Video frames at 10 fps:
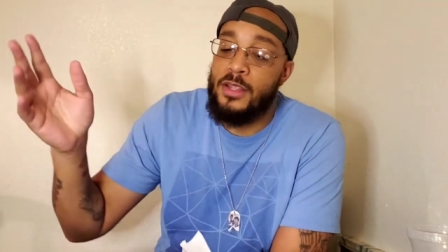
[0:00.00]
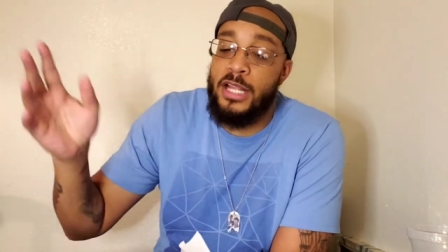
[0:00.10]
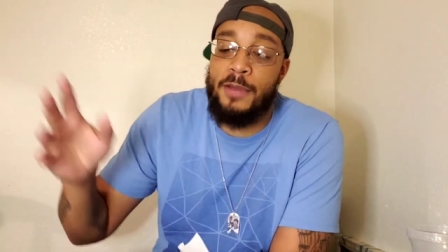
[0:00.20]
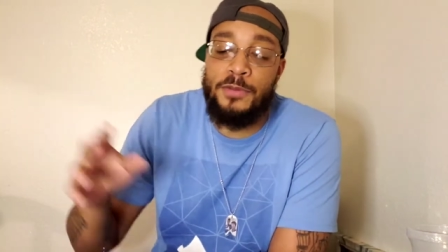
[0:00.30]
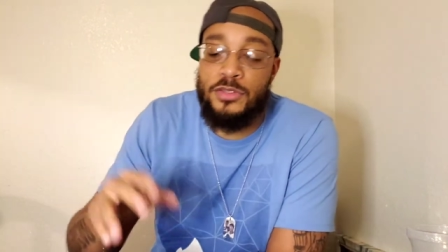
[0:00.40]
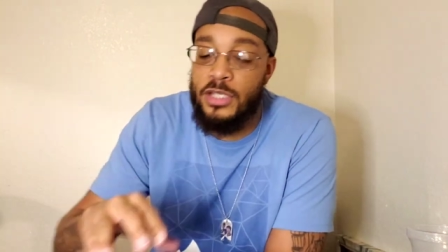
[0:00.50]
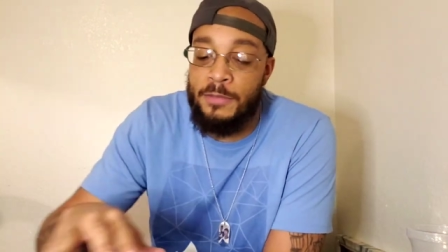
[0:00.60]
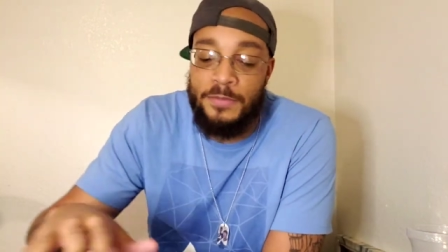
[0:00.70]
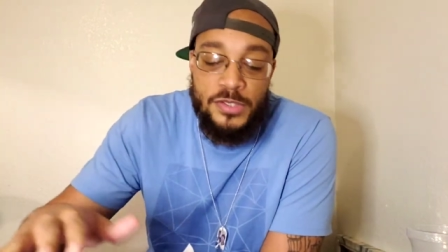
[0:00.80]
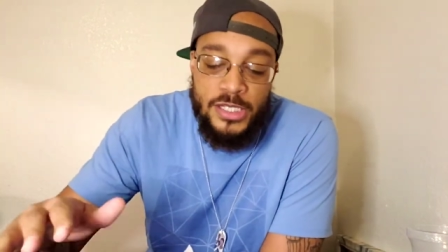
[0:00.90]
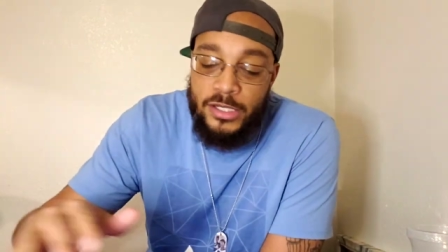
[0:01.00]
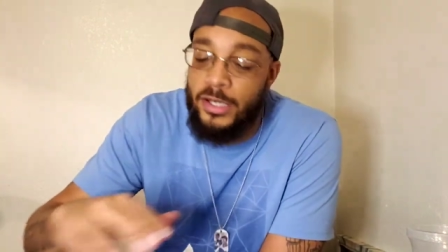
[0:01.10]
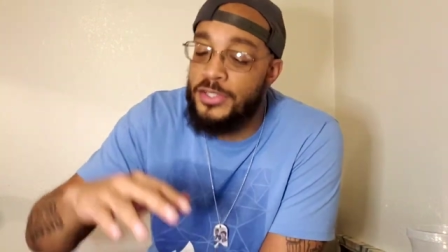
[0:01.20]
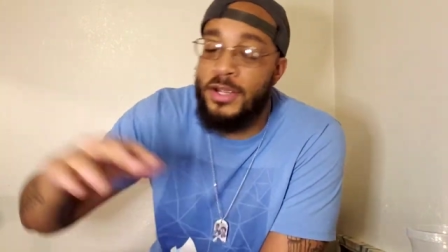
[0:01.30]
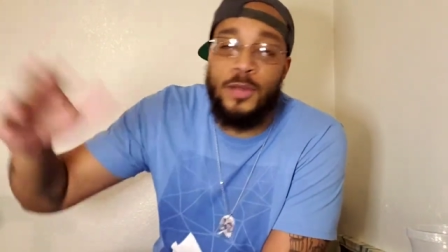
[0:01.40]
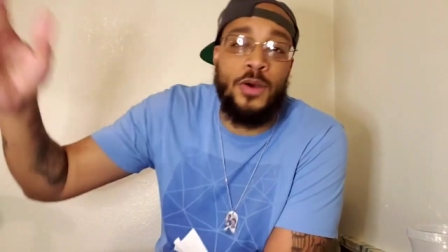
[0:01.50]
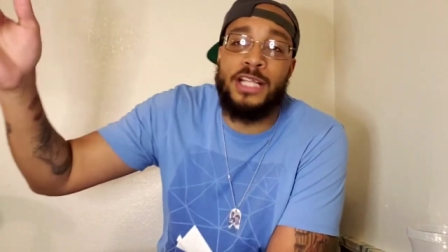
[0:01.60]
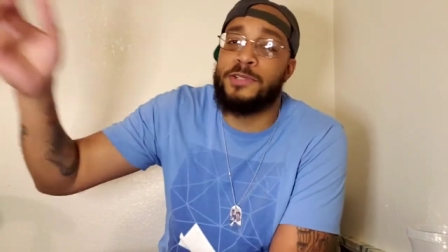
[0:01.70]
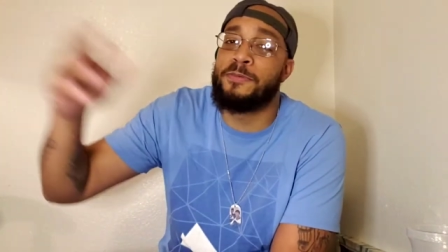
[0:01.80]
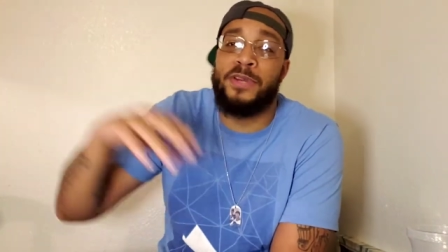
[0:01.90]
Now if you see if you're sitting there trying to watch your